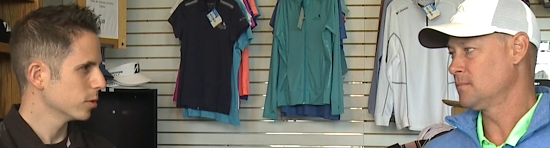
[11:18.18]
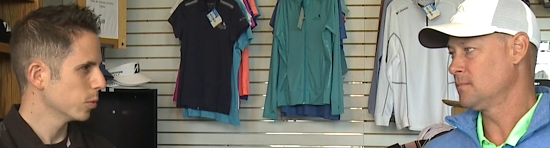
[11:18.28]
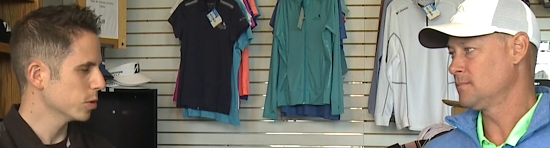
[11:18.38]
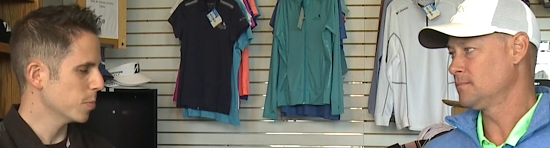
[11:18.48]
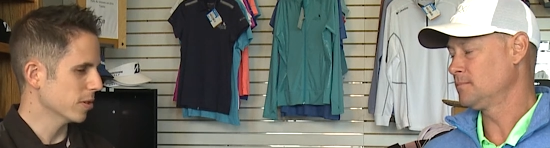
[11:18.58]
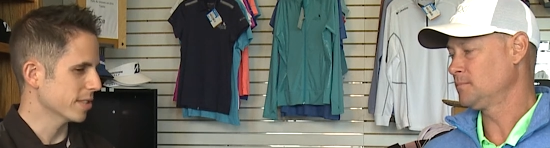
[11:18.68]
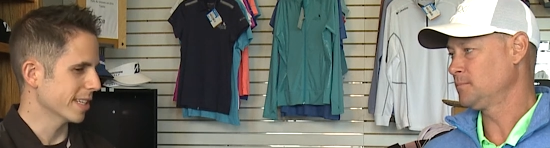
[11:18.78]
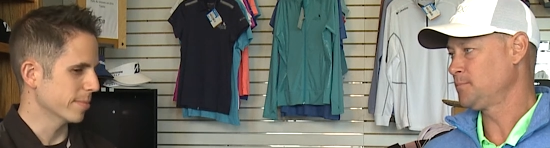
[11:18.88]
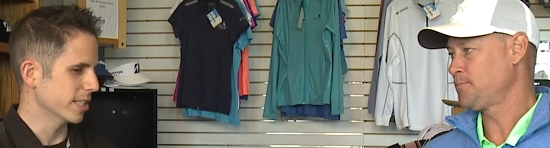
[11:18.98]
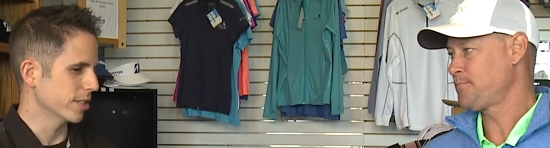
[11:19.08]
Speaker 1: What's Ball
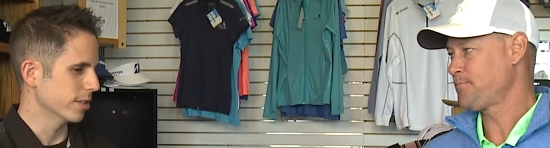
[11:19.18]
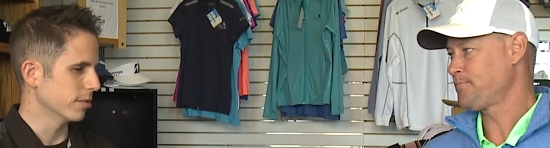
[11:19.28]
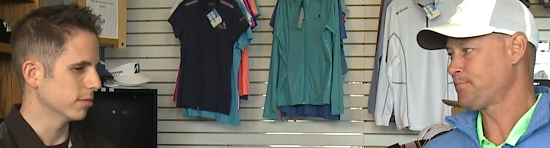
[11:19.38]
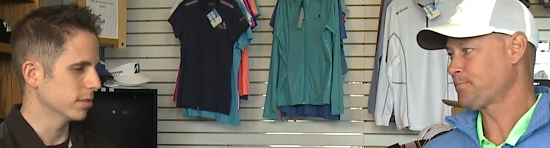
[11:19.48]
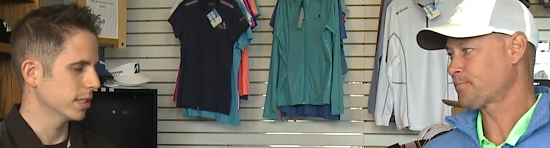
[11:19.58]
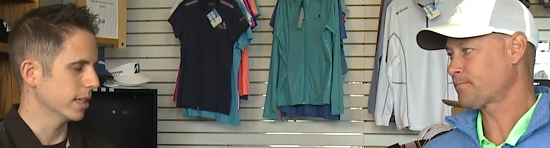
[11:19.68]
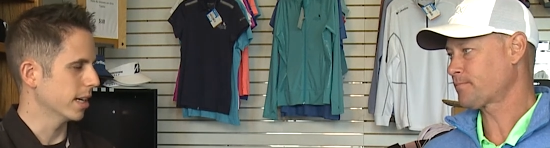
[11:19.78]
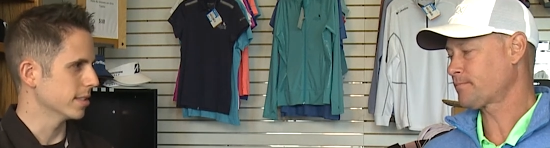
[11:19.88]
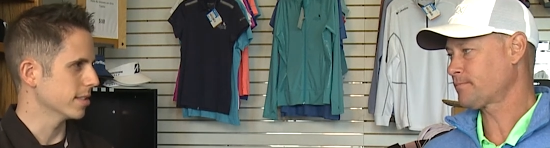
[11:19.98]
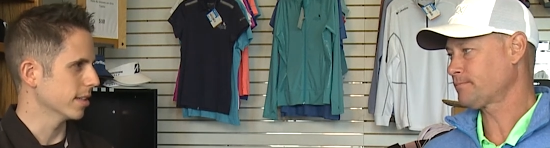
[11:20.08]
State mean to you in
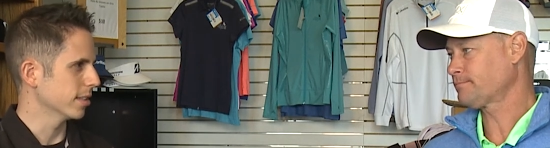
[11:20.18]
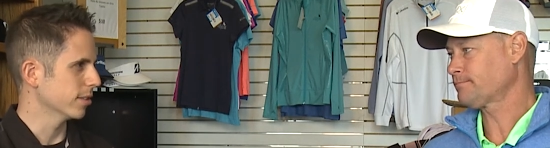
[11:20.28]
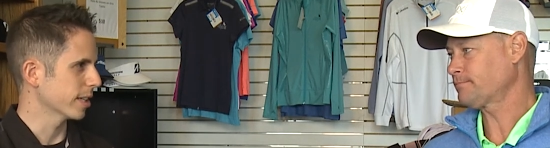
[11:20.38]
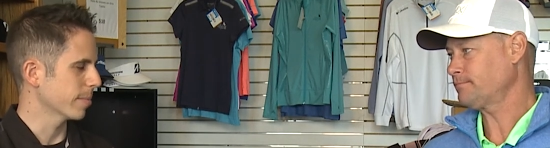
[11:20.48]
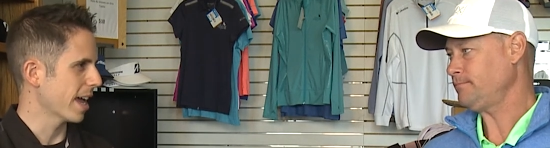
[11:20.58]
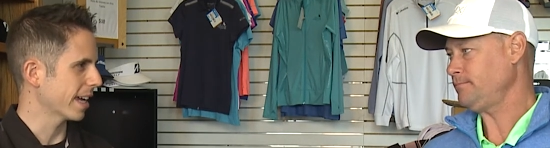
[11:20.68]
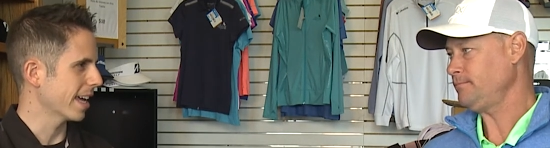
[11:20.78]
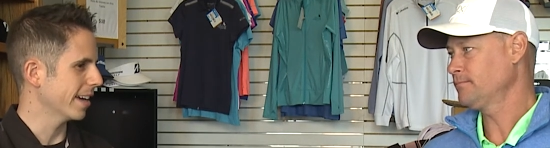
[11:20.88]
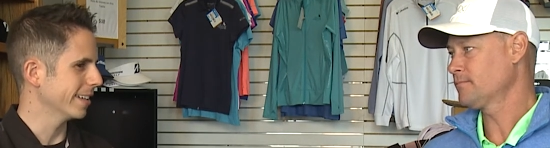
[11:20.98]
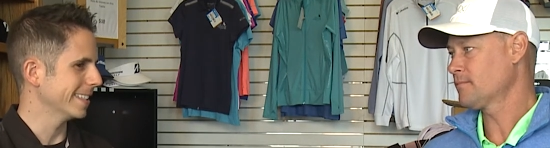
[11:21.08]
hindsight, looking back
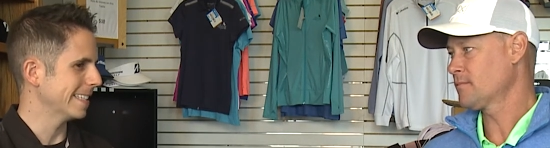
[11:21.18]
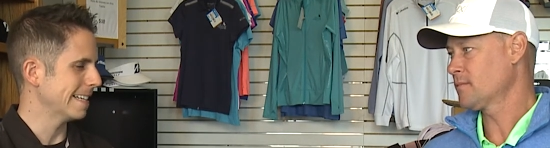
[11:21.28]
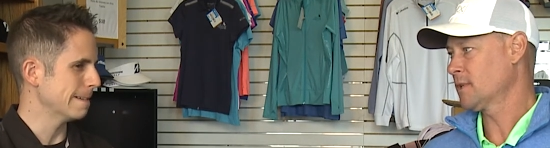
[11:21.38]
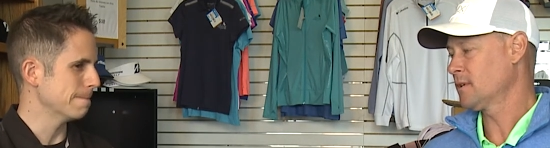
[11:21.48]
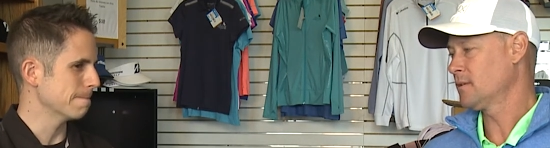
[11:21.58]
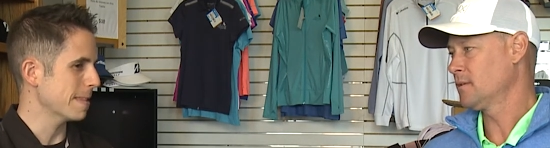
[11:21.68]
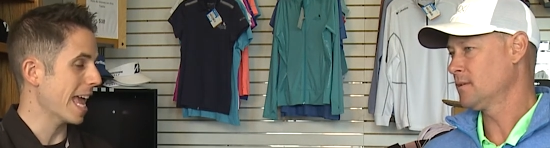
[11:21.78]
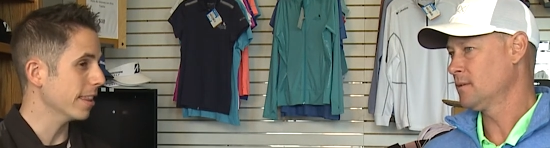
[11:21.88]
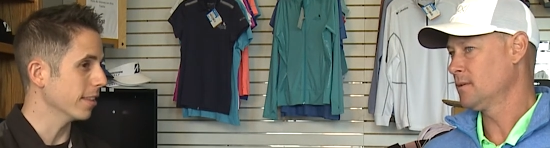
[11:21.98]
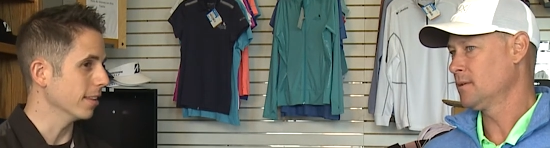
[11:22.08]
at it, um,
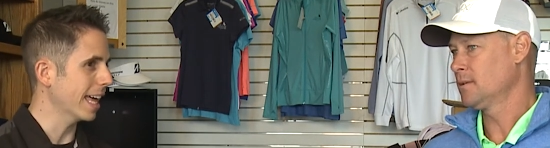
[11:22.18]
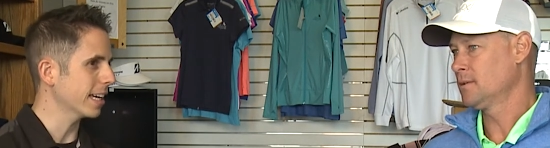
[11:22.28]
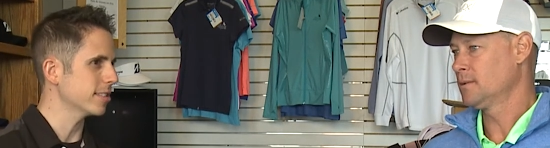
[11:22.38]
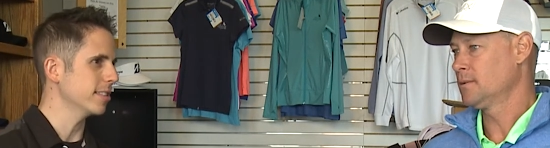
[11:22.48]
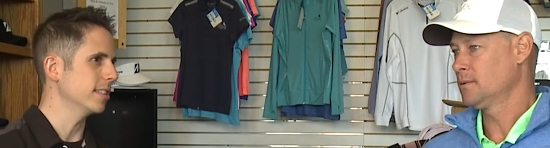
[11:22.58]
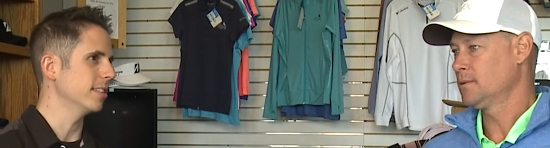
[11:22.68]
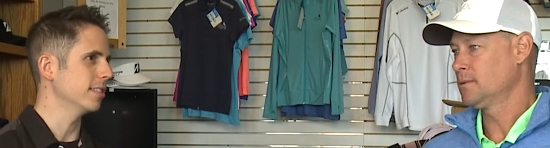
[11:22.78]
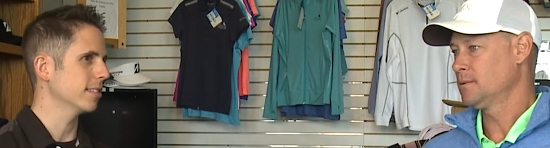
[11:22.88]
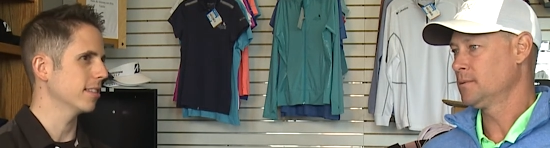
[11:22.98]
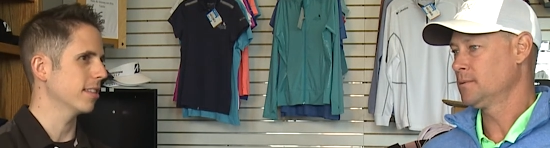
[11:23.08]
and the
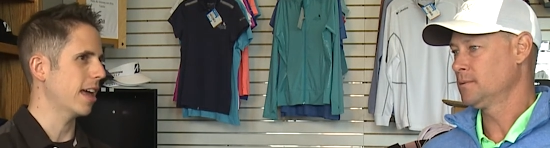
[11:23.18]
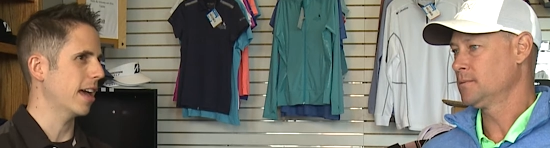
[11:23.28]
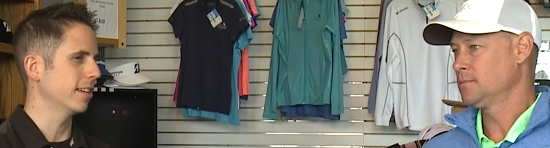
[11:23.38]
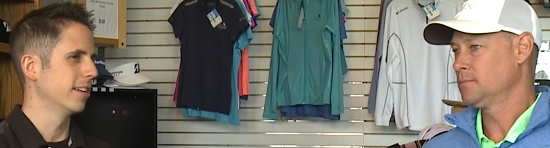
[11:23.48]
legacy that